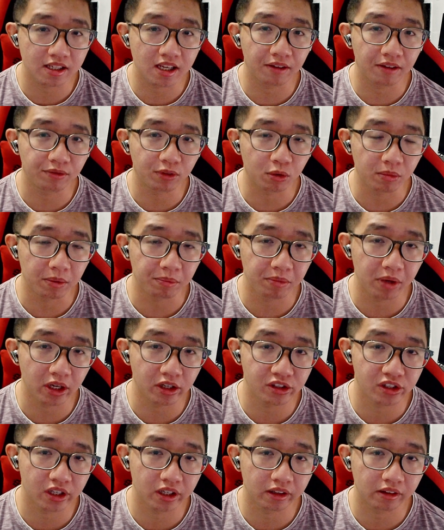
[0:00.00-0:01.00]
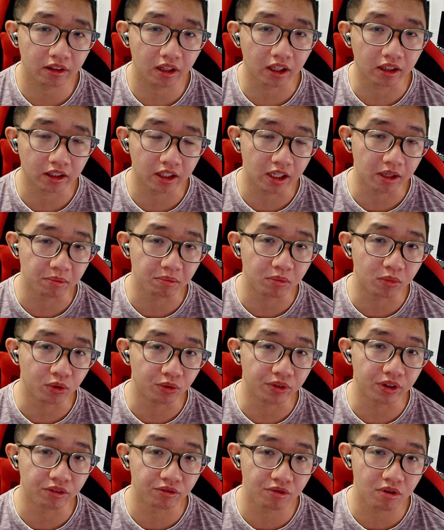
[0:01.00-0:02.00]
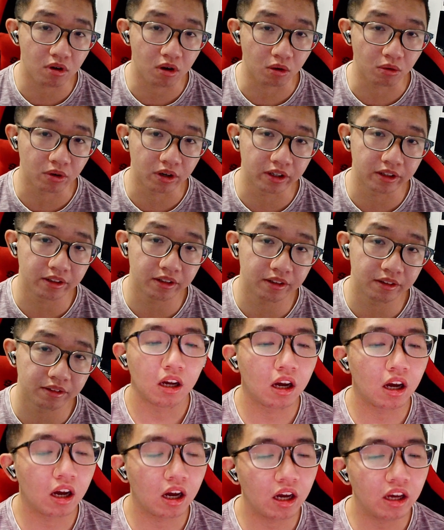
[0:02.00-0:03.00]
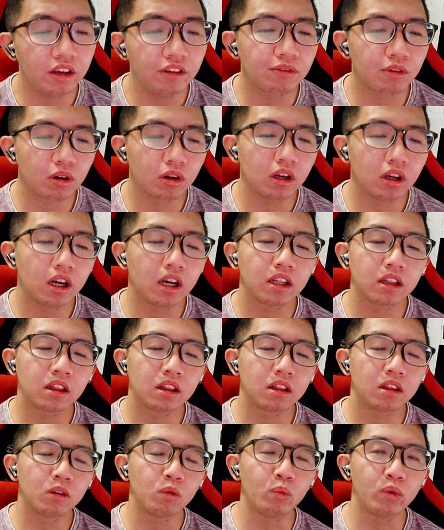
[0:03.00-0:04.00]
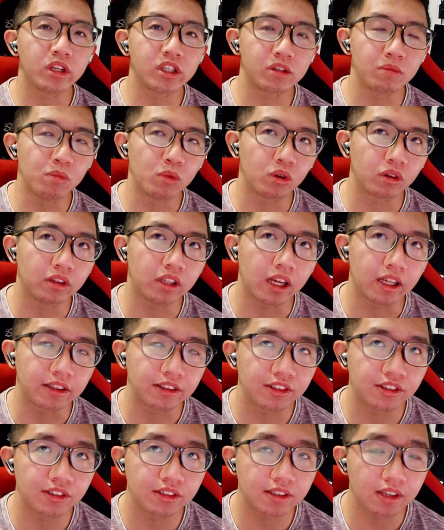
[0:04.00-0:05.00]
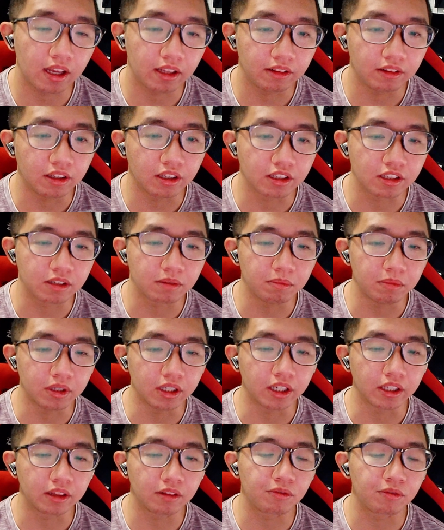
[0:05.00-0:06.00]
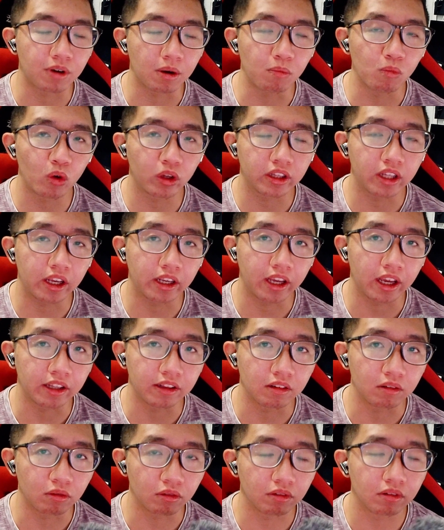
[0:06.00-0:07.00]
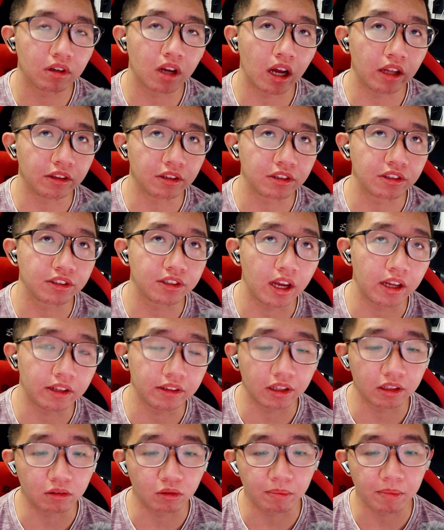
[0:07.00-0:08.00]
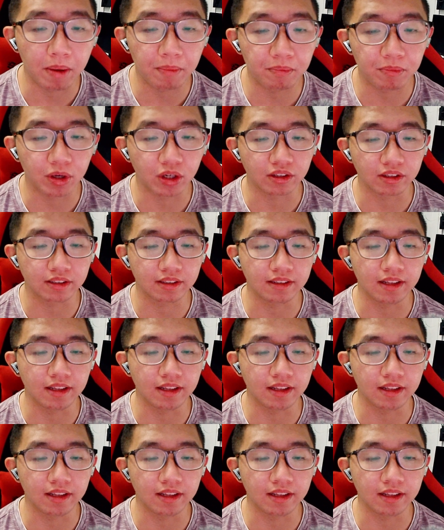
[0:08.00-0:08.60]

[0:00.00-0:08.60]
have to be patient and keep moving forward. I forgot which book that said this, but from what I can understand and remember is